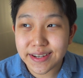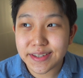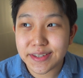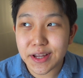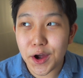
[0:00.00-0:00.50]

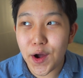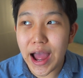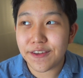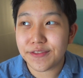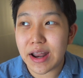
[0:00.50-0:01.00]
so
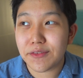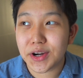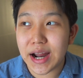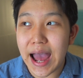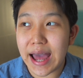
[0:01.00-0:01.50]
I've
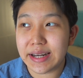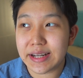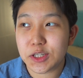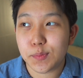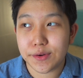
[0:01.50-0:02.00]
never had an
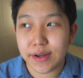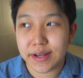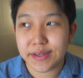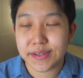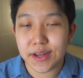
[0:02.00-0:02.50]

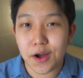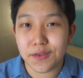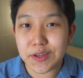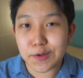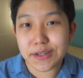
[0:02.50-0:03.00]
experience
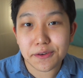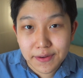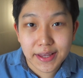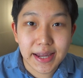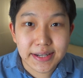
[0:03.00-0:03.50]
of using
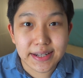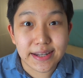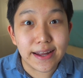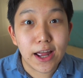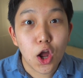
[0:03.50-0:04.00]
Face
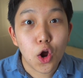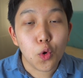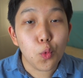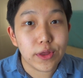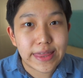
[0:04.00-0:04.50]
ID
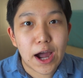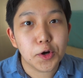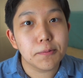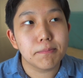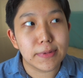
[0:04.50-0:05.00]

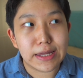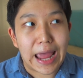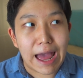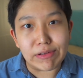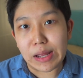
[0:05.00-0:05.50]
without me
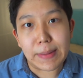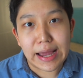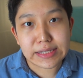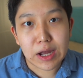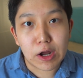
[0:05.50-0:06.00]
having a
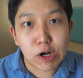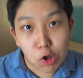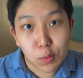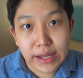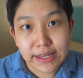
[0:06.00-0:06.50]
mask on
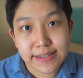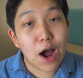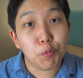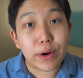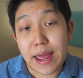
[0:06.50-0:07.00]
always
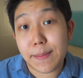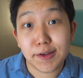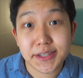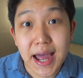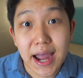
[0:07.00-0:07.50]
when I'm
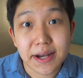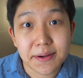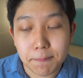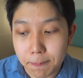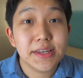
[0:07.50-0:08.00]
outside.
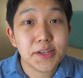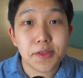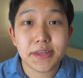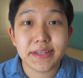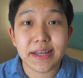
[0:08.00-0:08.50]
So
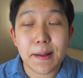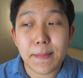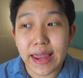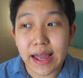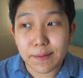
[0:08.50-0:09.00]
this is going to
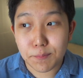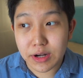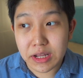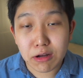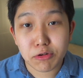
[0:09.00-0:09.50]
make a
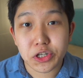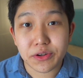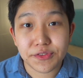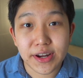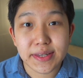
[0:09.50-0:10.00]
pretty huge
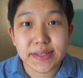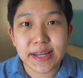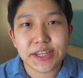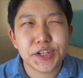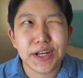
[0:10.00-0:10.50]
difference.
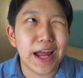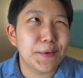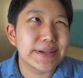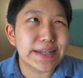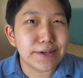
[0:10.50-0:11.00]
Yesterday I
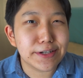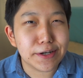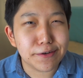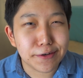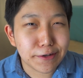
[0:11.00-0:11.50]
went out to
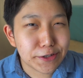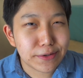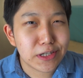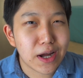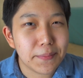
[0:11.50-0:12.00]
go grocery
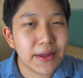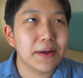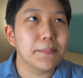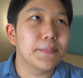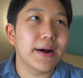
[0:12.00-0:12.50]

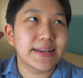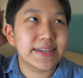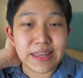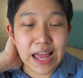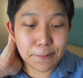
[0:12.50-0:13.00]
shopping, but
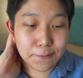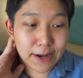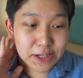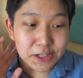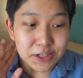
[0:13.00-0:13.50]
the Apple
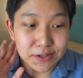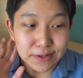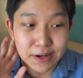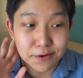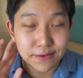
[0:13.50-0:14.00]
Watch
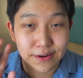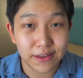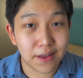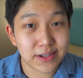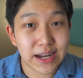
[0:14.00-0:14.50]
took a very
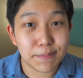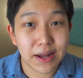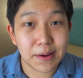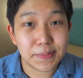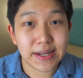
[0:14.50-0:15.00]
long time to
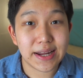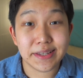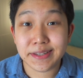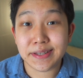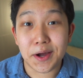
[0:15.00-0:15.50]
update,
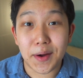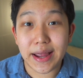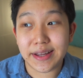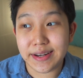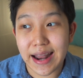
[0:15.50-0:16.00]
so I
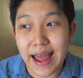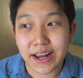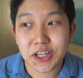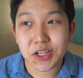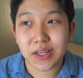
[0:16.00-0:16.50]
couldn't
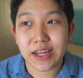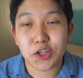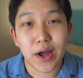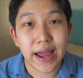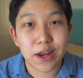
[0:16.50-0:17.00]
actually
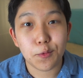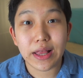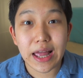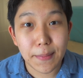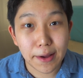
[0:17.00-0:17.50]
try it while
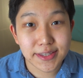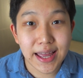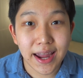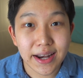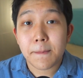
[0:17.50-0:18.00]
I'm
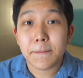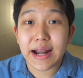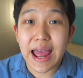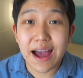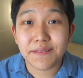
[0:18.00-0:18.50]
outside. But I
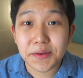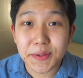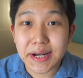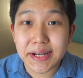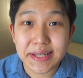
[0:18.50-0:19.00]
have
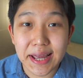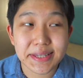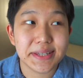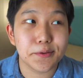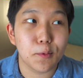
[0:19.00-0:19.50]
given it a
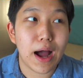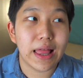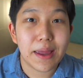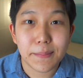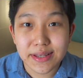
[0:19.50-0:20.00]
test while
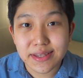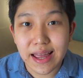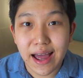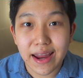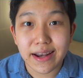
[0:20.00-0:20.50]
I'm
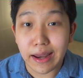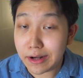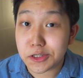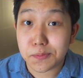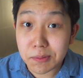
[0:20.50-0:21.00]
inside, and
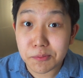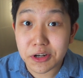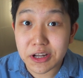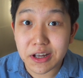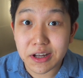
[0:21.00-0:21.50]
it's been
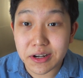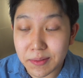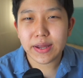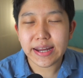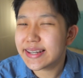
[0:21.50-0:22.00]
pretty good.
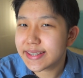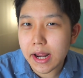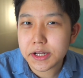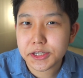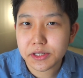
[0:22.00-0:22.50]
It is
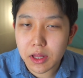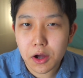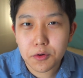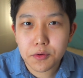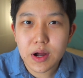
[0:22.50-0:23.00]
kind of
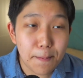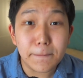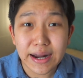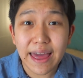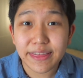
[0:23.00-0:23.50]
slow,
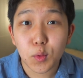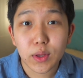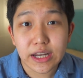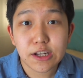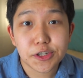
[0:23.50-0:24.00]
but I think we'll
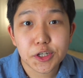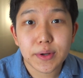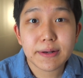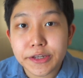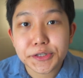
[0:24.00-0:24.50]
get used to
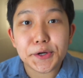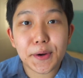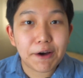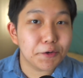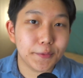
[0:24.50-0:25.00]
it. So
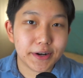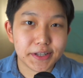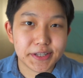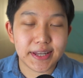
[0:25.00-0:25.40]
how it works